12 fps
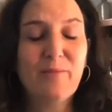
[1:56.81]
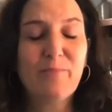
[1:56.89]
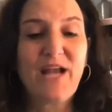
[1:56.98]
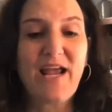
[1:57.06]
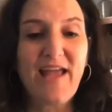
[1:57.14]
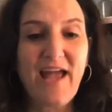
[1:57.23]

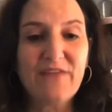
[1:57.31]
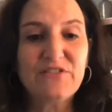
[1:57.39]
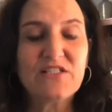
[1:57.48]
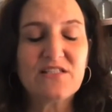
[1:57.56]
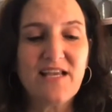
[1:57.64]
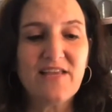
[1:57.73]
But I have
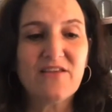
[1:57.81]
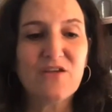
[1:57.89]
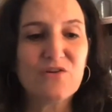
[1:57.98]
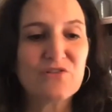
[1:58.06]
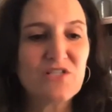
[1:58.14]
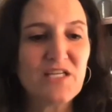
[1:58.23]
to say that
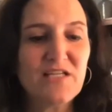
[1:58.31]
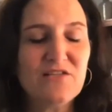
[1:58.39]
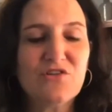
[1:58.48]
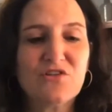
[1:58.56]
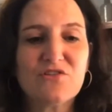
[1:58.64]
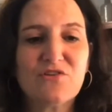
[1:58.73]
your
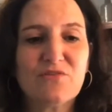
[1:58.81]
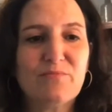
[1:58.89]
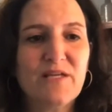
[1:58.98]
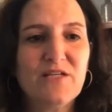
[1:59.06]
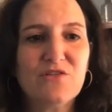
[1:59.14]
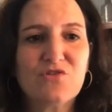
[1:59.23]
teachers, your
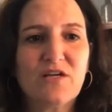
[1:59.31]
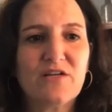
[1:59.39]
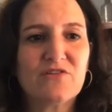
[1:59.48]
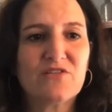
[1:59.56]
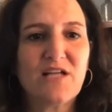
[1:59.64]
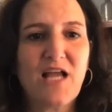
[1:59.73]
administrators,